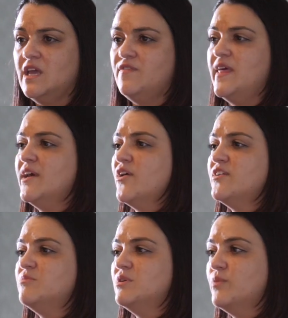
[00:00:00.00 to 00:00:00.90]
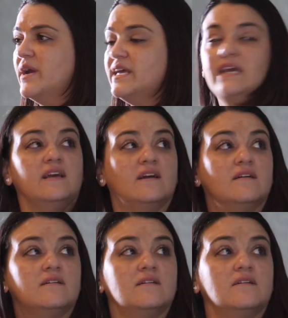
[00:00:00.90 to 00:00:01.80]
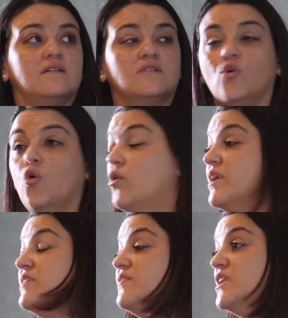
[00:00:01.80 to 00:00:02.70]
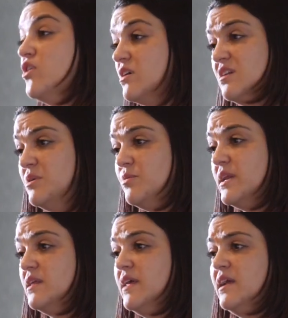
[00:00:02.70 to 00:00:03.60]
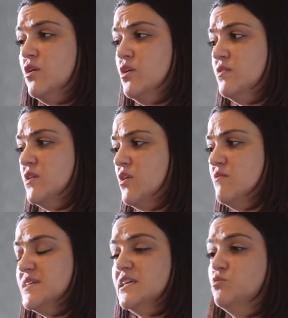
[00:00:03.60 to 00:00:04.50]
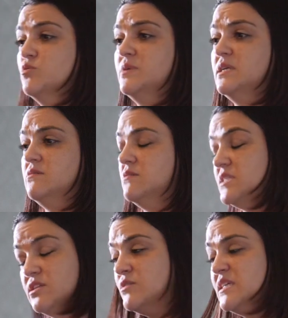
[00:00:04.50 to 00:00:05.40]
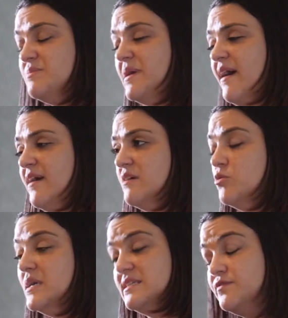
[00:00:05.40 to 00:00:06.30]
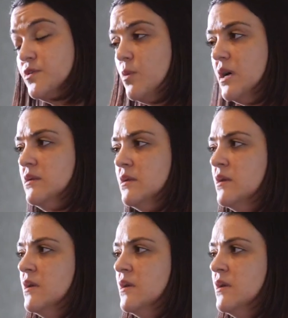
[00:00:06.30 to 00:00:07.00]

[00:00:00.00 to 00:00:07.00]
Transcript: If they're going to be ready, or even if they're not going to be ready, the conversation still needs to be had. It will be a different one.